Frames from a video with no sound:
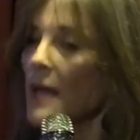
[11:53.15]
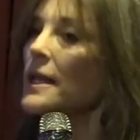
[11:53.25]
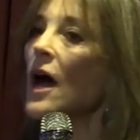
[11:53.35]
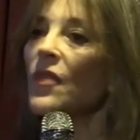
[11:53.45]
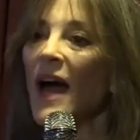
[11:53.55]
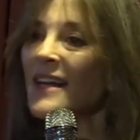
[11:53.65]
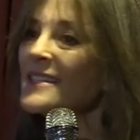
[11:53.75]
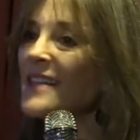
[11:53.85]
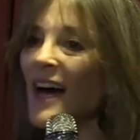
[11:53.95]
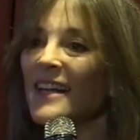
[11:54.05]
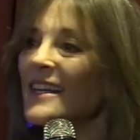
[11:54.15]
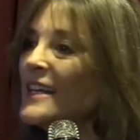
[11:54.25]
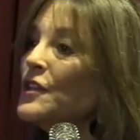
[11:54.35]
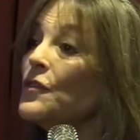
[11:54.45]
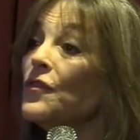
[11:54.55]
Now, that is not an
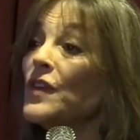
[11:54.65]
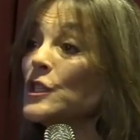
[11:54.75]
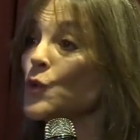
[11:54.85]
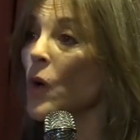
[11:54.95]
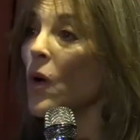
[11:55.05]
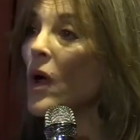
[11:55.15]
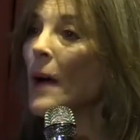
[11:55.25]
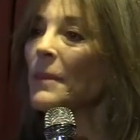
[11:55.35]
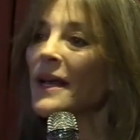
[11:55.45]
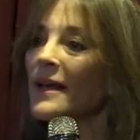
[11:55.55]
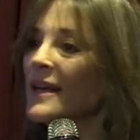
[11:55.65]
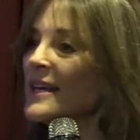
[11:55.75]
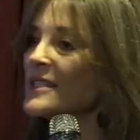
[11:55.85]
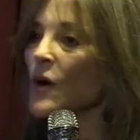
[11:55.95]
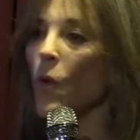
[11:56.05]
individual, but it
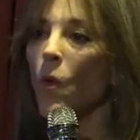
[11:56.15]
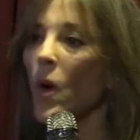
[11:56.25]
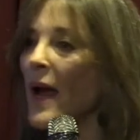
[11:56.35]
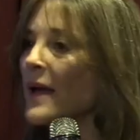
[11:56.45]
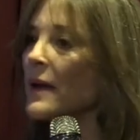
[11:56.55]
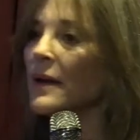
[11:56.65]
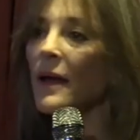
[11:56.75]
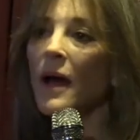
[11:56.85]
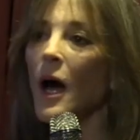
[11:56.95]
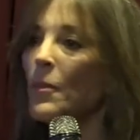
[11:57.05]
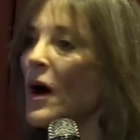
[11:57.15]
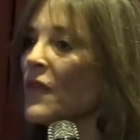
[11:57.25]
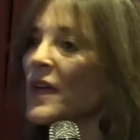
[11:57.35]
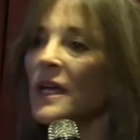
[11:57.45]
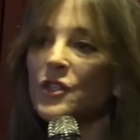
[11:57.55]
is a wakening up
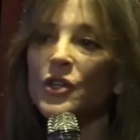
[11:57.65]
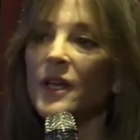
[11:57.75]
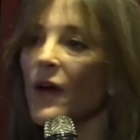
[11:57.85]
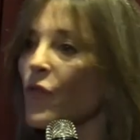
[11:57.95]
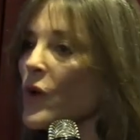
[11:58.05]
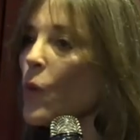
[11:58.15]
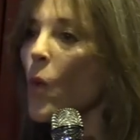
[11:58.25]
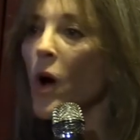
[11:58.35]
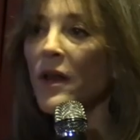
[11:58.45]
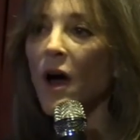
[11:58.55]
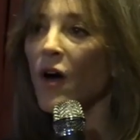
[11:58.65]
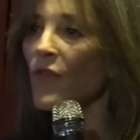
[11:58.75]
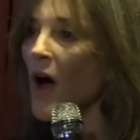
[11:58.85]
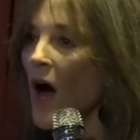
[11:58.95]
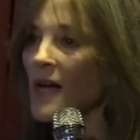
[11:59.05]
of each and every one of
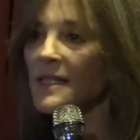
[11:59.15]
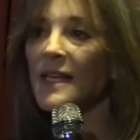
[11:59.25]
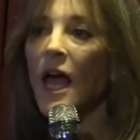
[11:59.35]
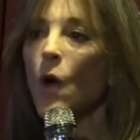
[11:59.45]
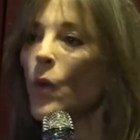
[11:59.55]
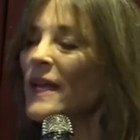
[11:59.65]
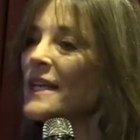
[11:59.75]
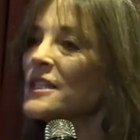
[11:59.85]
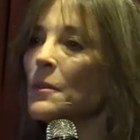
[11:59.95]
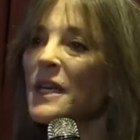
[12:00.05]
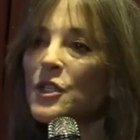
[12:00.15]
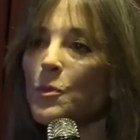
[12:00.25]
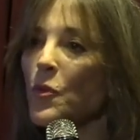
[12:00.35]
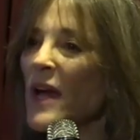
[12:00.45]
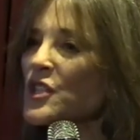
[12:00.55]
us. We need some
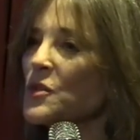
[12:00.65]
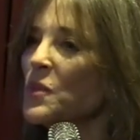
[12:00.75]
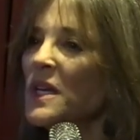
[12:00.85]
inspiration, we